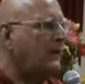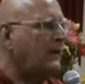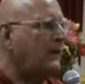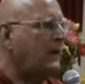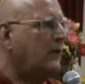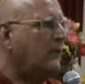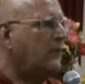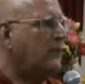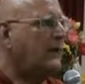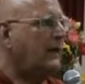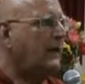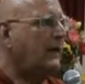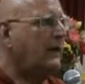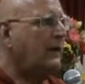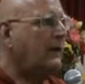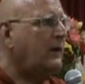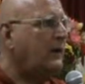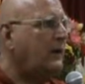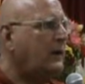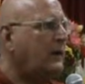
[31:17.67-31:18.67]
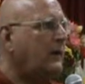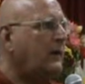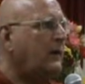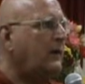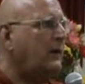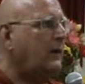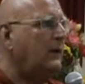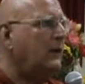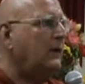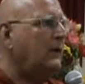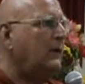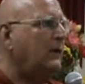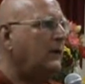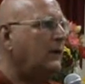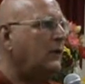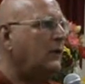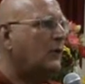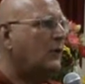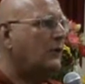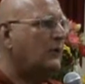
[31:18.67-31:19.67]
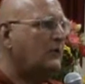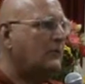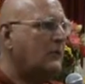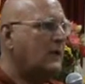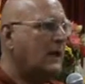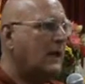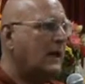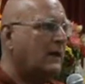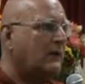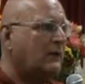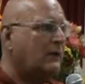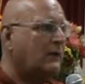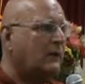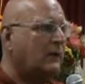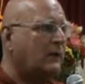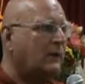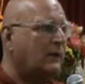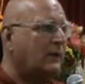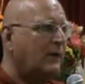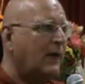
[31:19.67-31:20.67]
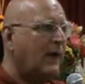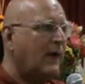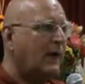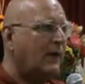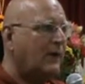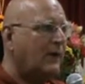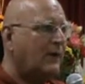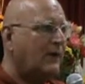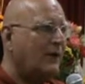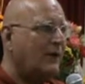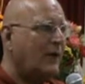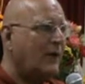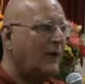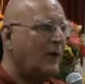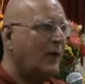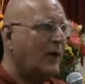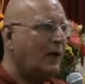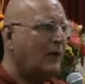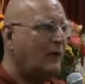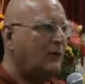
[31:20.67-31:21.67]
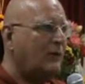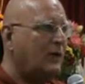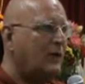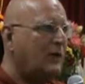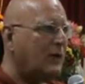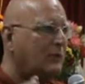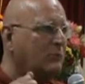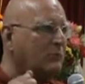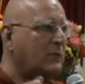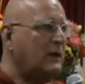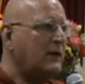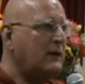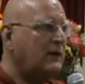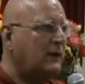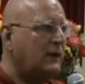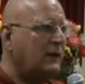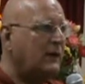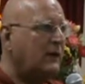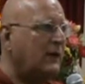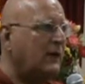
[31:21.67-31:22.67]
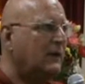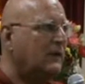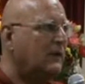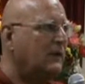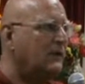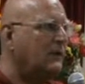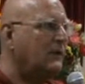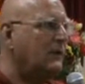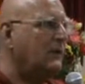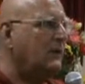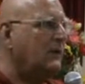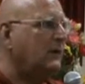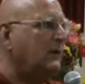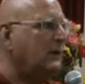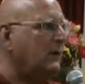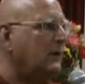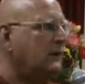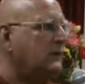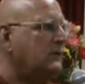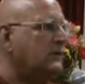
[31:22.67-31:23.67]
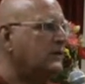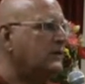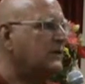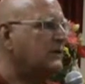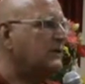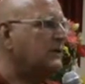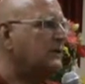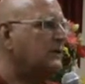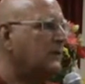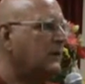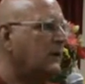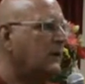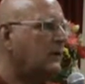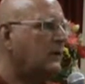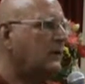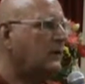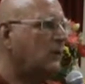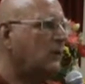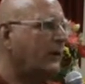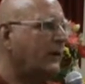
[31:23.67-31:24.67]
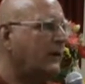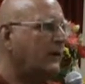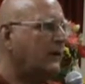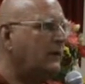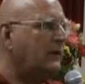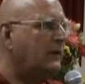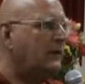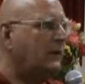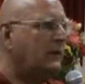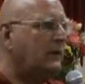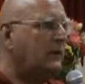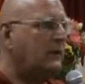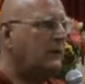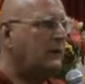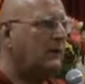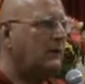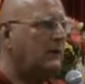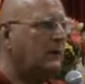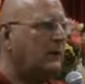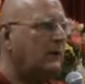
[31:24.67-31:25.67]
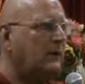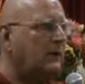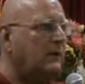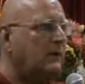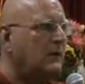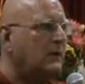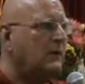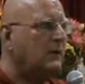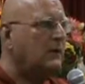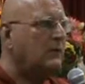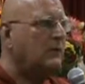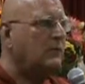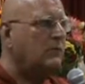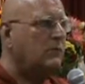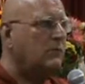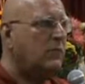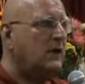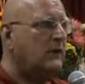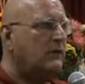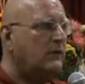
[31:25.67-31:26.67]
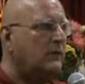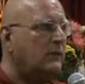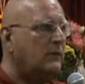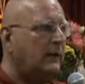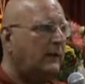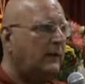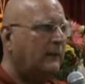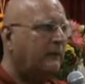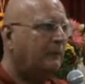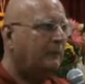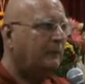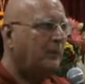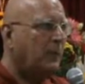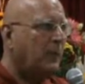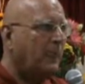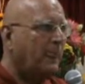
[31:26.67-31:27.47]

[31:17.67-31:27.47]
But never mind, he did not react with anger and hatred and beating the others. He just underwent it and passed away.